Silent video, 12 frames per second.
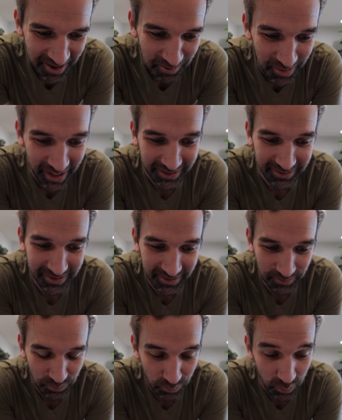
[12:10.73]

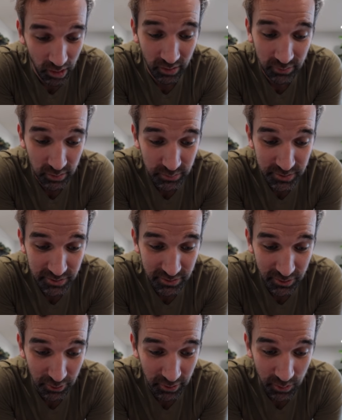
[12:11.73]
But Proverbs
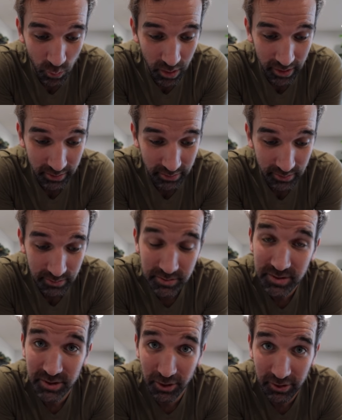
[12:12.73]
thirty-one,
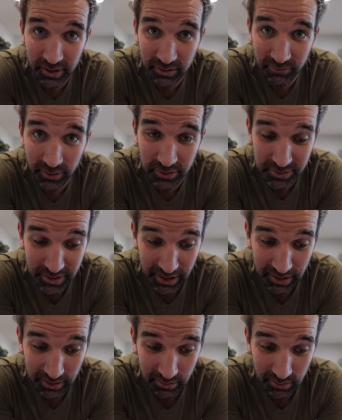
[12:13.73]
starting in verse
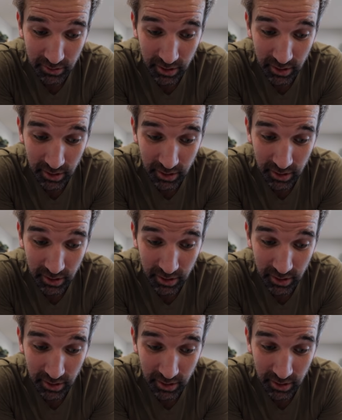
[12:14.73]
ten,